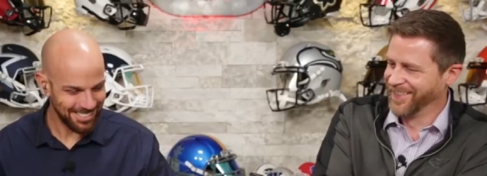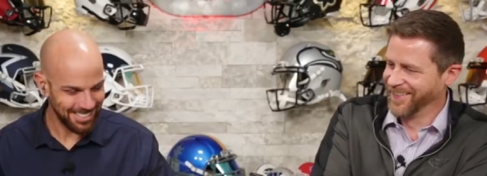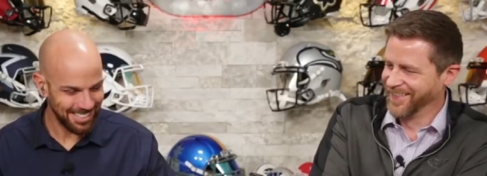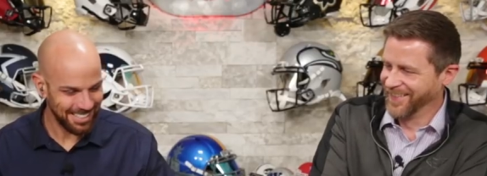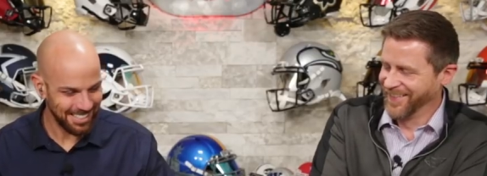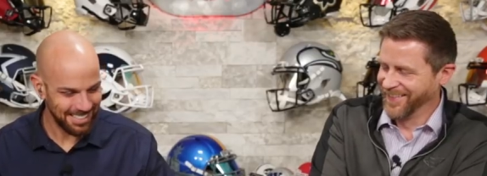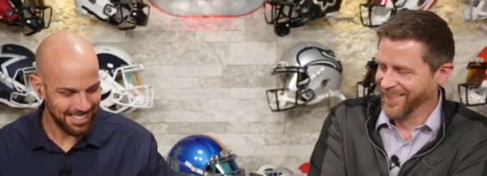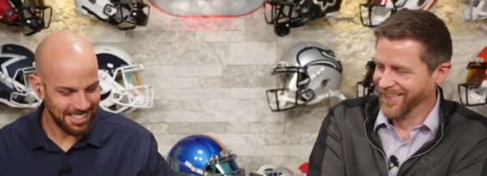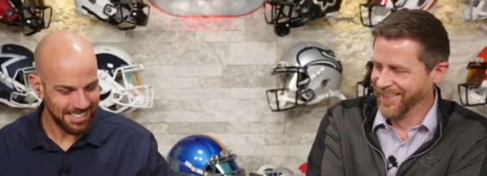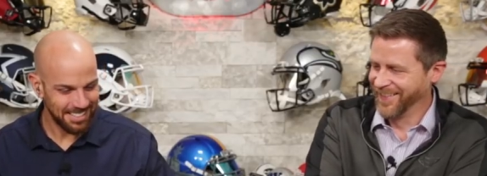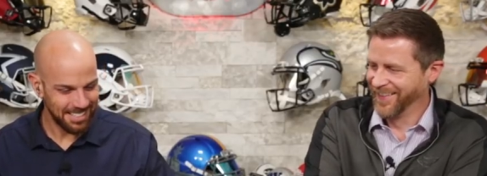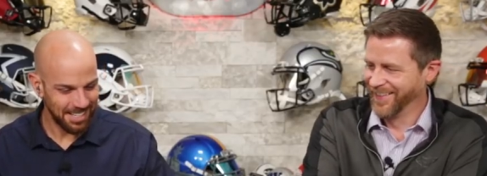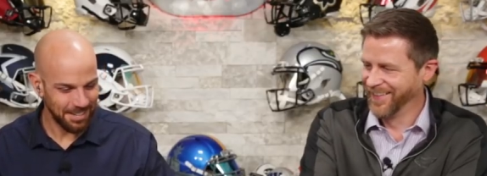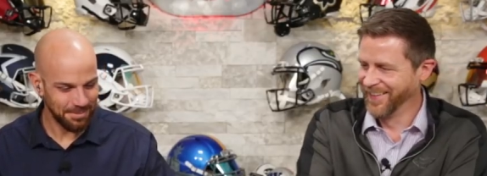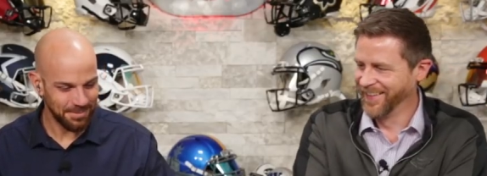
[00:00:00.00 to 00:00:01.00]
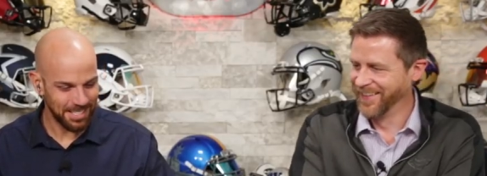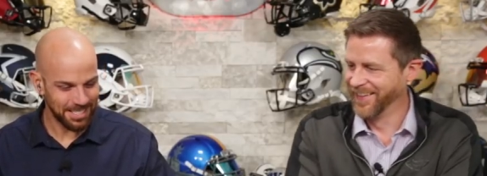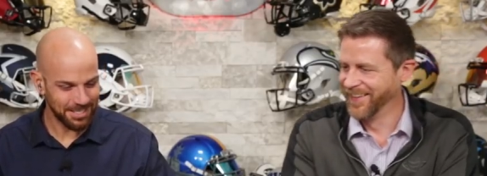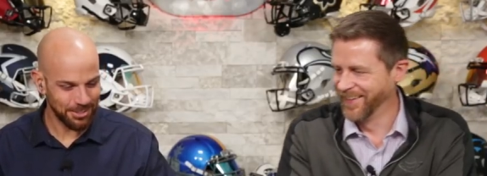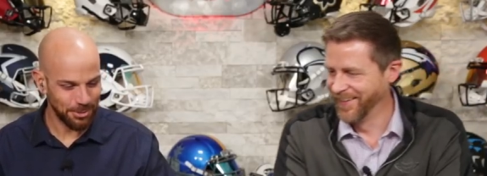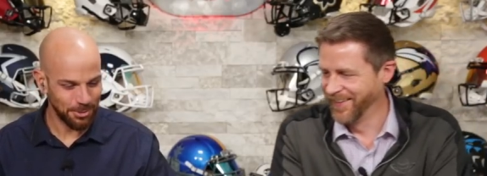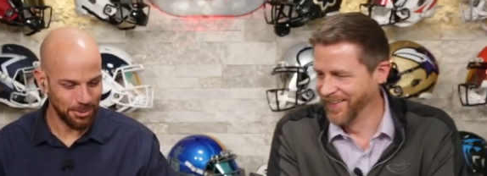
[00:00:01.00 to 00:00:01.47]
Speaker 1: C. Yep,
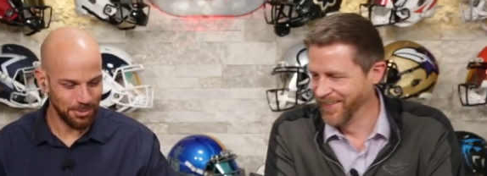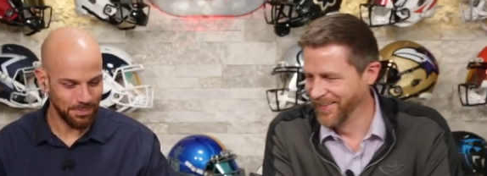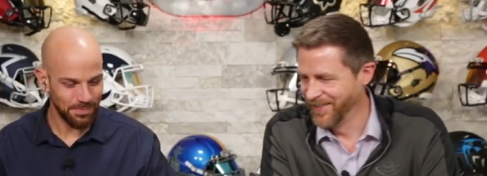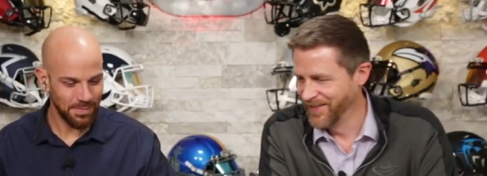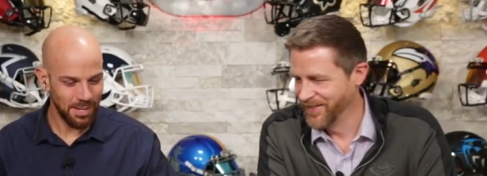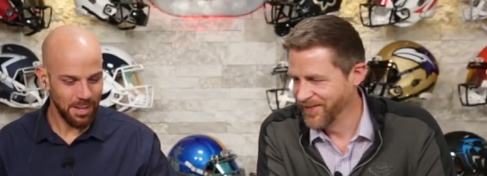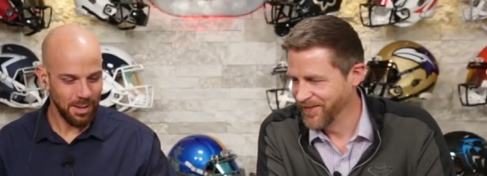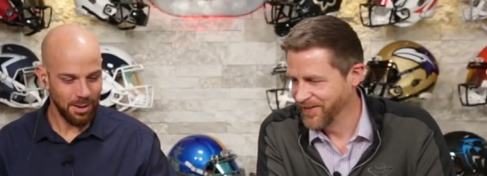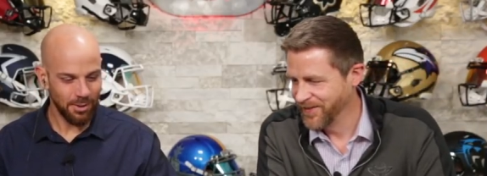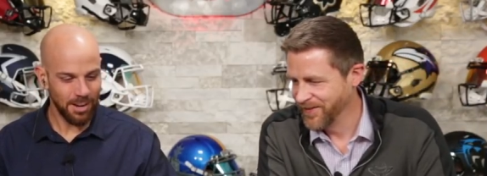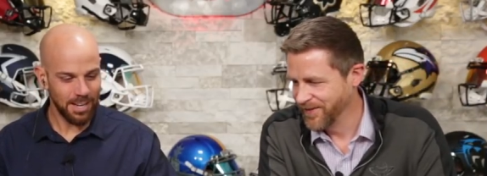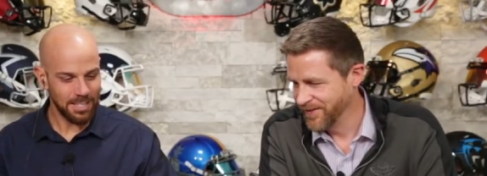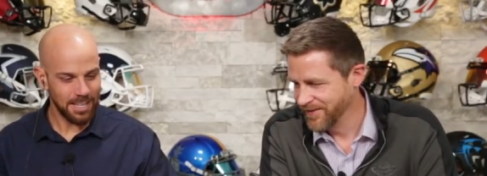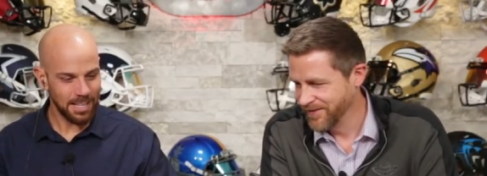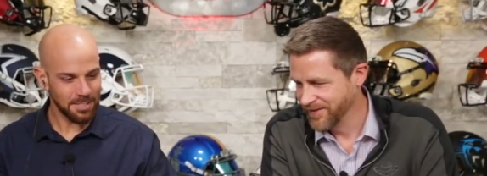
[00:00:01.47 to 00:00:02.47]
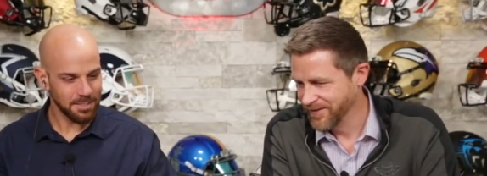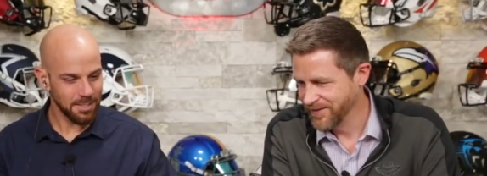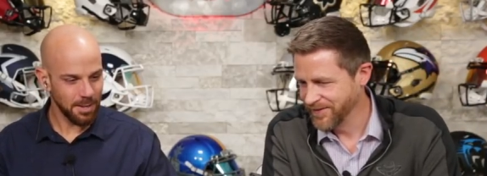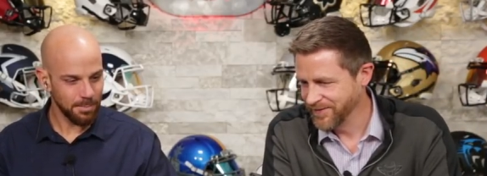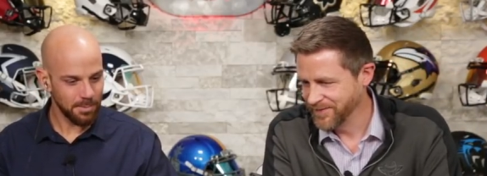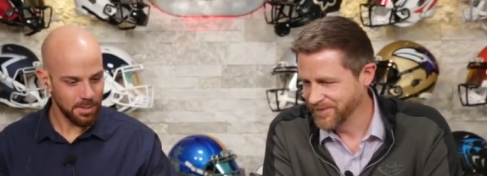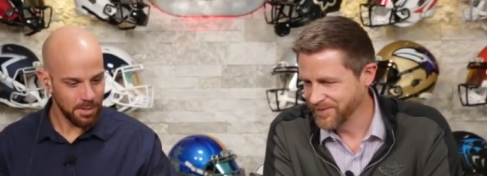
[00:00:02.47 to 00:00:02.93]
that's cool. All right,
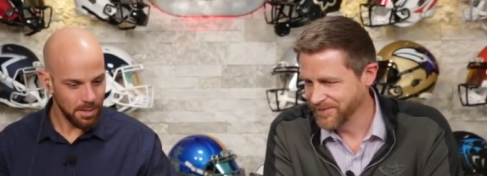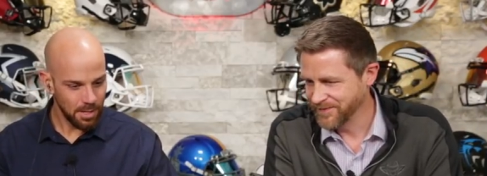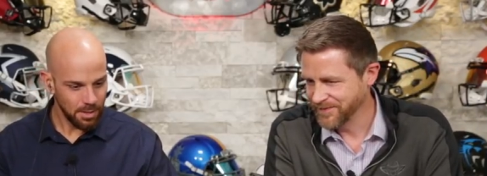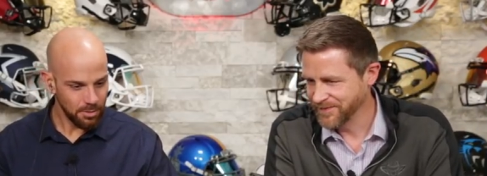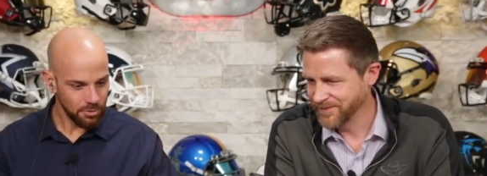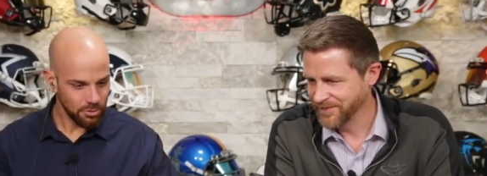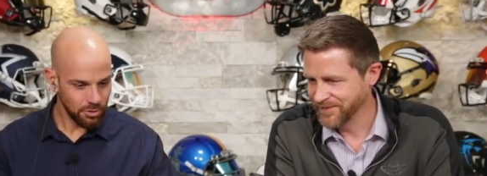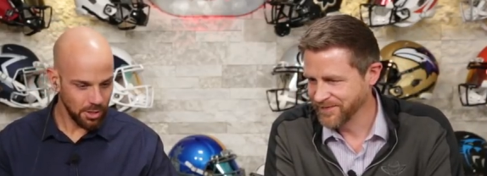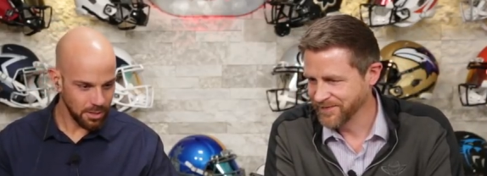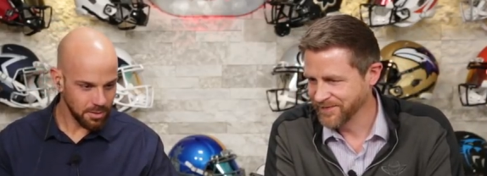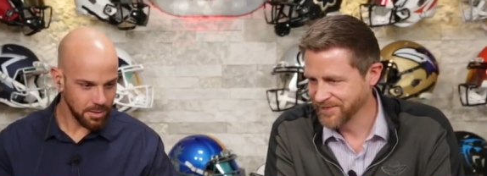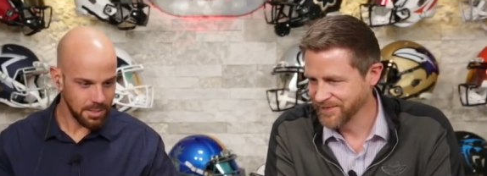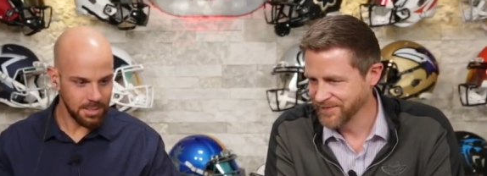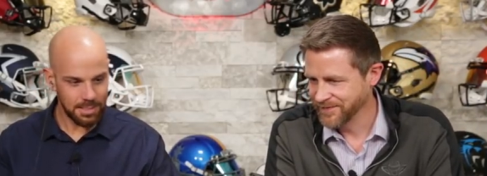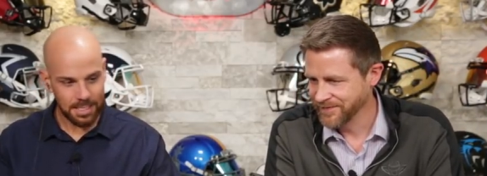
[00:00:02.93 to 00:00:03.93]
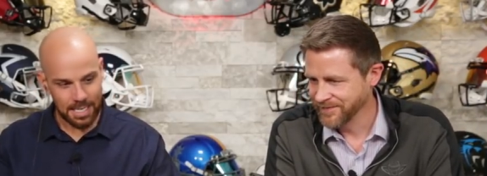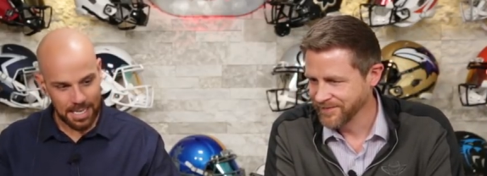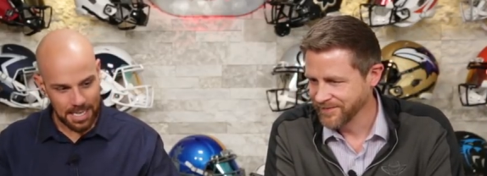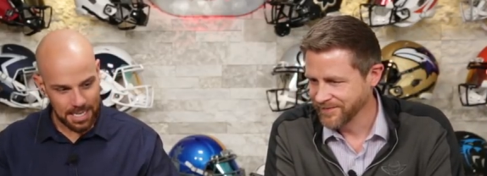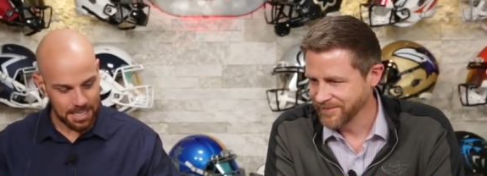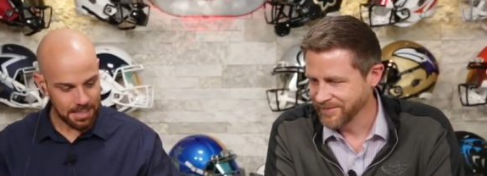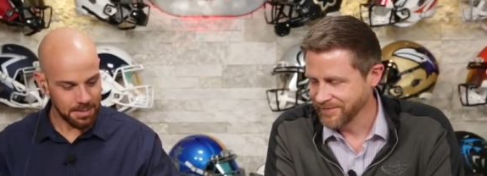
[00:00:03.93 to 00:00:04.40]
next up, Justin
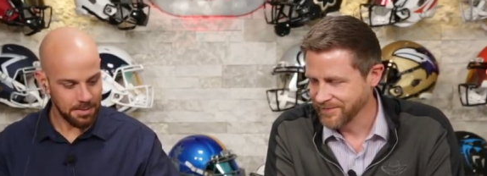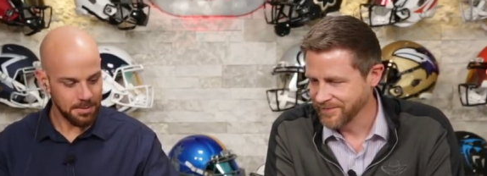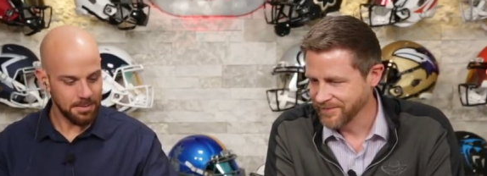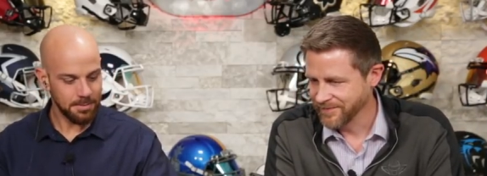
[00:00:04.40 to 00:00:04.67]
T.